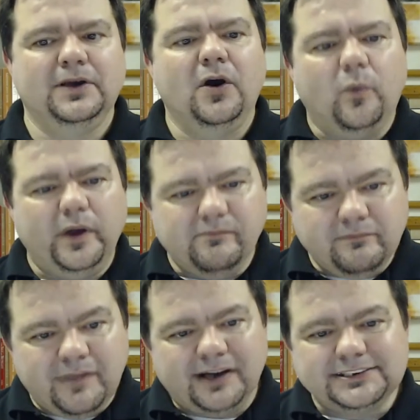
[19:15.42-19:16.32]
We
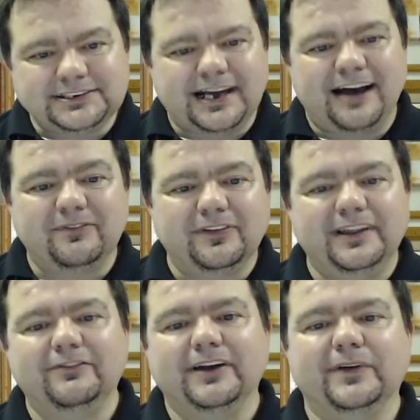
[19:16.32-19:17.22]
must stop
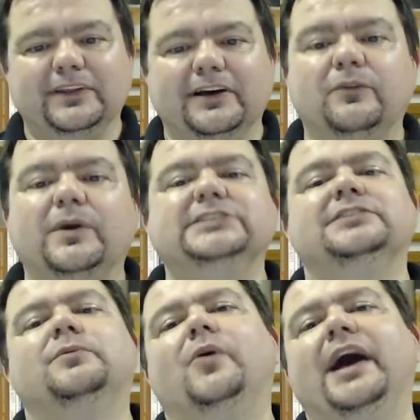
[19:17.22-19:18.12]
living with
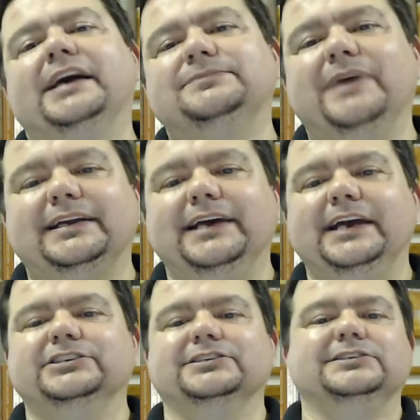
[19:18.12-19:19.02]
unreasonable
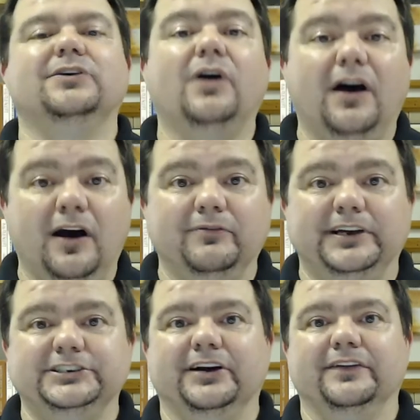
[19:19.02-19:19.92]
expectations of
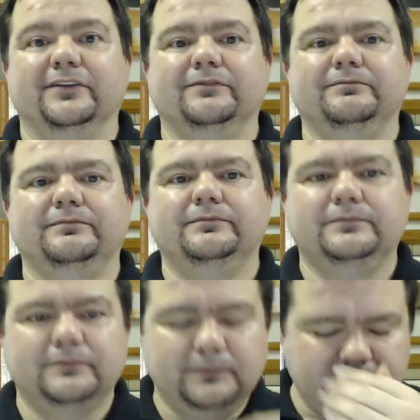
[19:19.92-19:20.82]
each other.
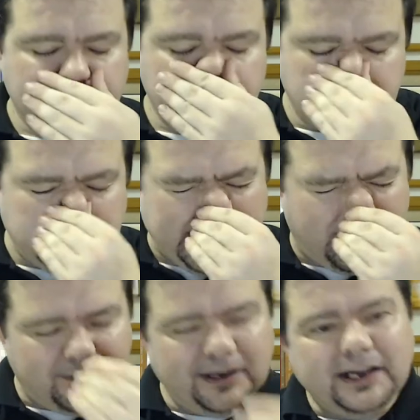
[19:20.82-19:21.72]

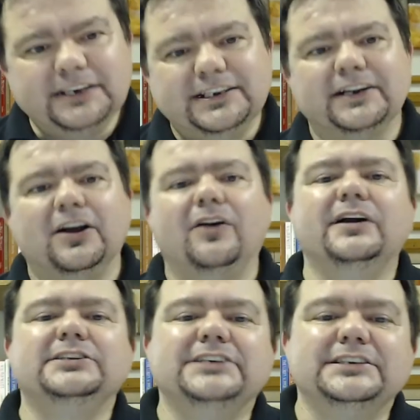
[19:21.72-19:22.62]
Now, to
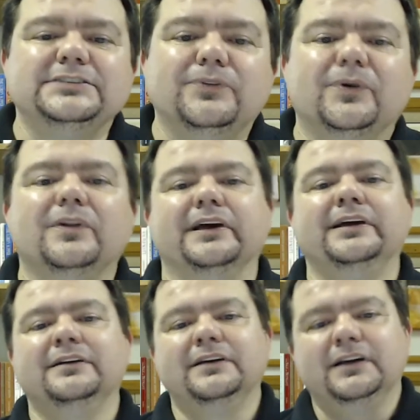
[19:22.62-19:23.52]
encourage this
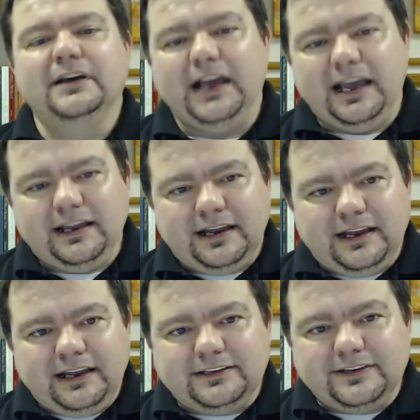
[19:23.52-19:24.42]
fully, so
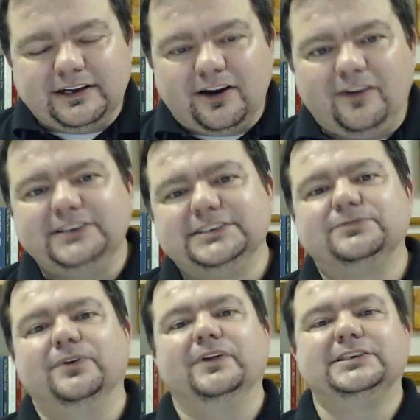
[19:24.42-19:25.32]

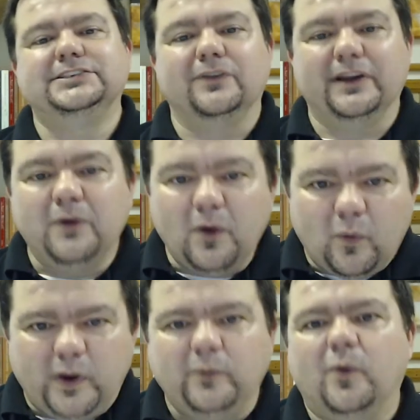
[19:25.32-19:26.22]
that
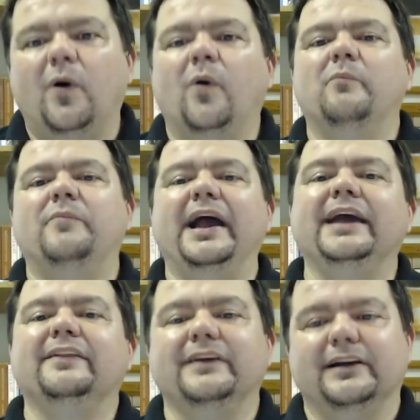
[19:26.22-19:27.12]
we will obey
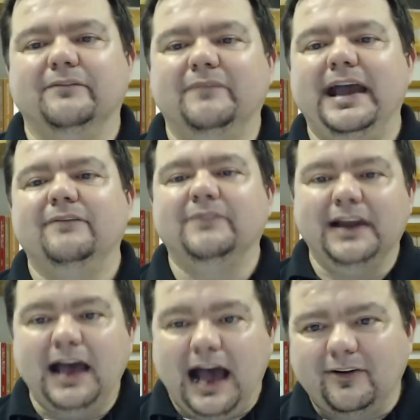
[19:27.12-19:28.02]
the commandment,
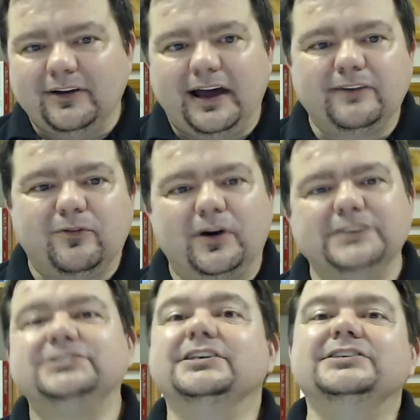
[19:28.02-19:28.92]
I would like for
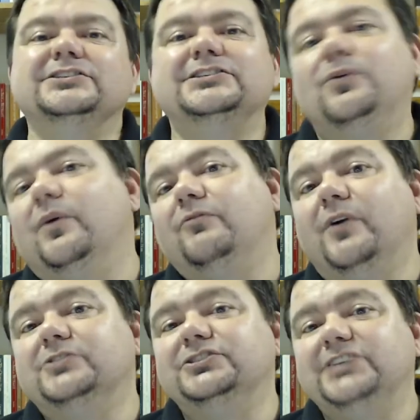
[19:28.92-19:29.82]
us to consider what
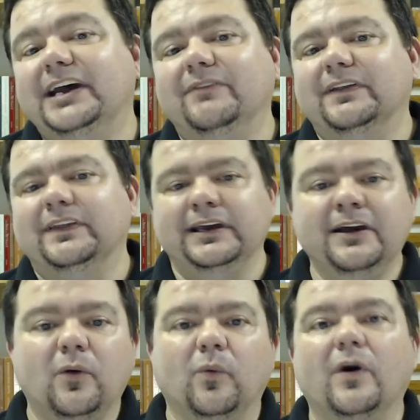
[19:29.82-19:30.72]
1 Timothy
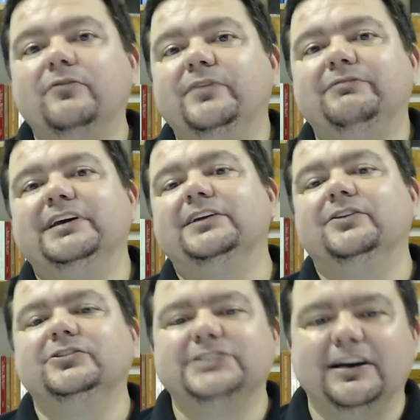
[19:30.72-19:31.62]
1:15
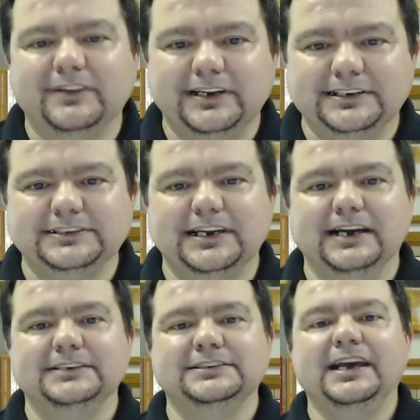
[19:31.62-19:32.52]
through 17
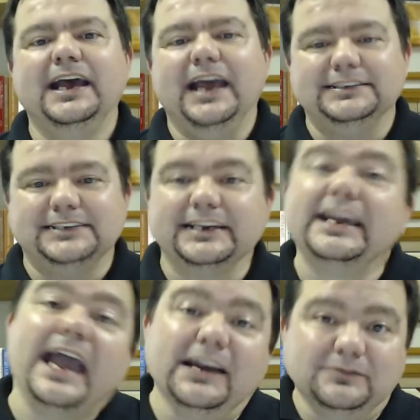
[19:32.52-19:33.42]
says as the
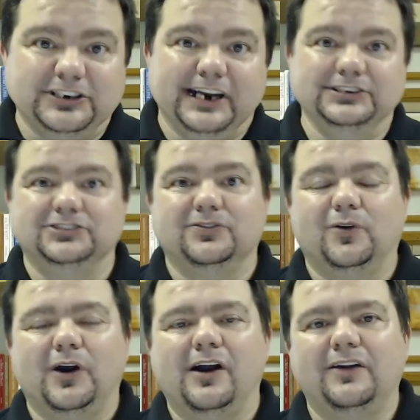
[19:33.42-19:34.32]
game changer
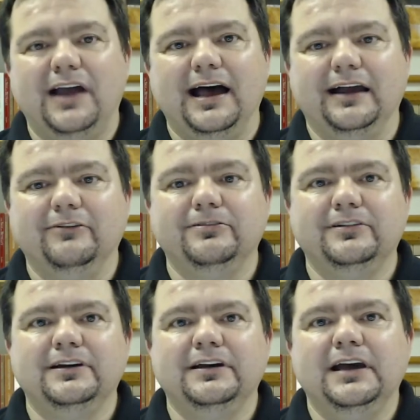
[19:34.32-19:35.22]
for our life.
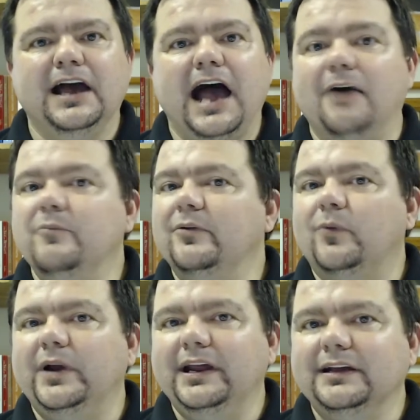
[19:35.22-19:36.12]
I've been
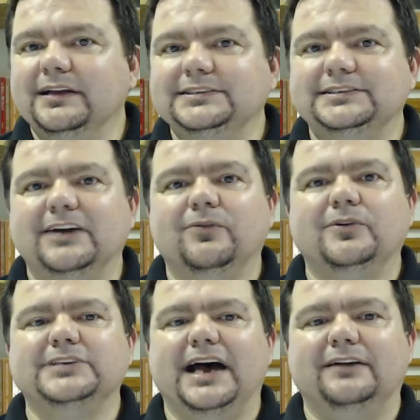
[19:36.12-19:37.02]
reading this several
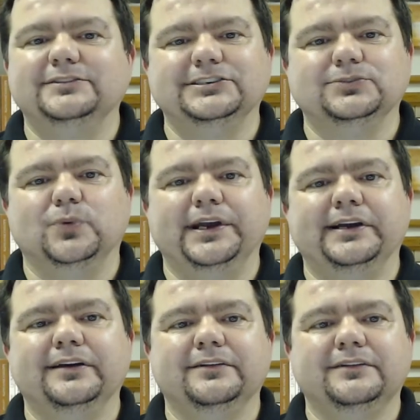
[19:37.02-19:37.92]
times this
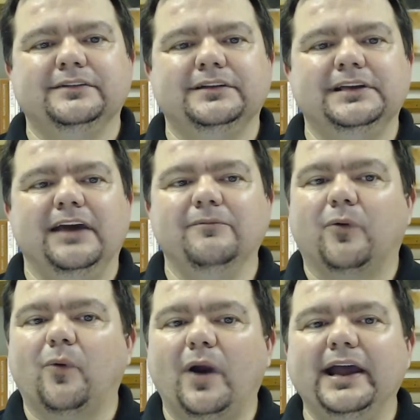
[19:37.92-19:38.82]
week and
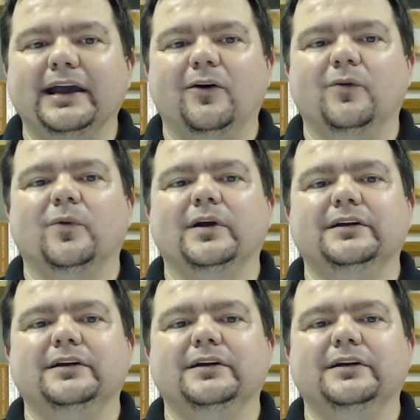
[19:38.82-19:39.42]
praying over it.